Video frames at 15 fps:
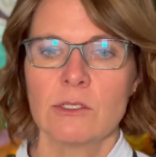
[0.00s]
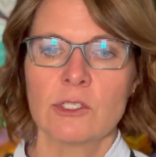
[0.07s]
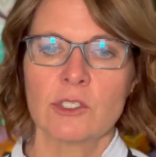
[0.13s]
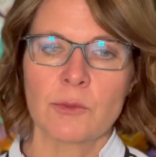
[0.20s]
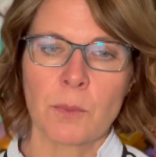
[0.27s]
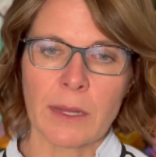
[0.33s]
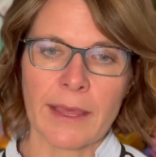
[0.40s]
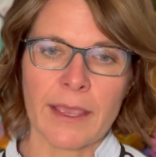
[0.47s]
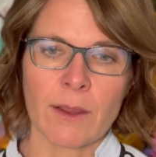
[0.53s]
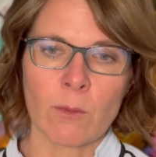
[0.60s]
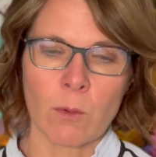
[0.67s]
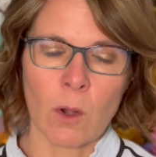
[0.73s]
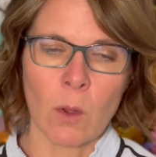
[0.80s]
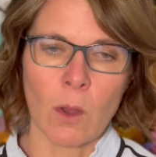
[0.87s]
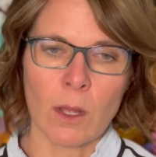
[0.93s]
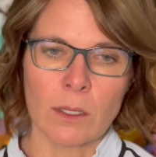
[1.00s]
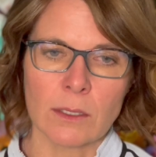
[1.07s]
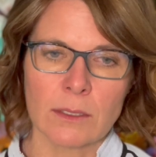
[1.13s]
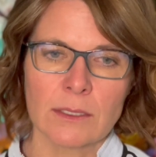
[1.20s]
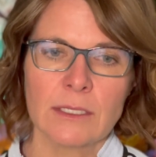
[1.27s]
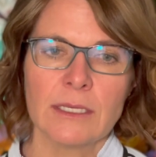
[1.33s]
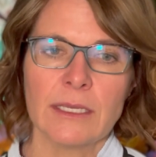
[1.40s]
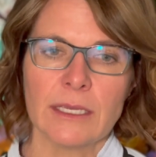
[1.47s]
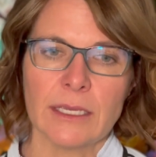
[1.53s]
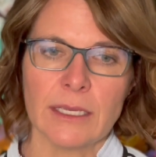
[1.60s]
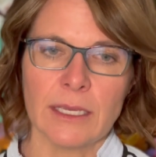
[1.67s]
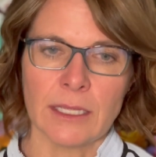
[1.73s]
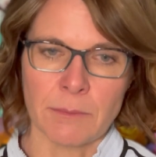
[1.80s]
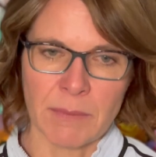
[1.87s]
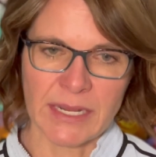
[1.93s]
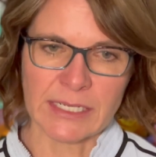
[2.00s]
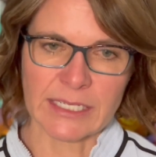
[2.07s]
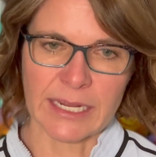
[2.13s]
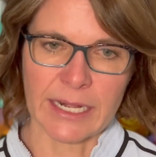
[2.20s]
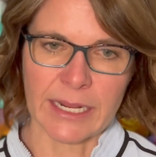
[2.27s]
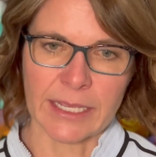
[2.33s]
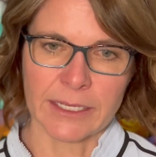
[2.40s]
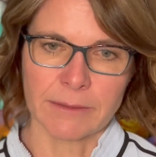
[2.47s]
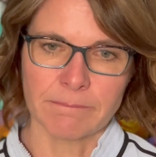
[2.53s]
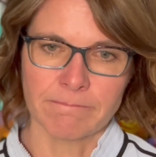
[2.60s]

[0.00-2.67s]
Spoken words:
to play a role in maintaining it.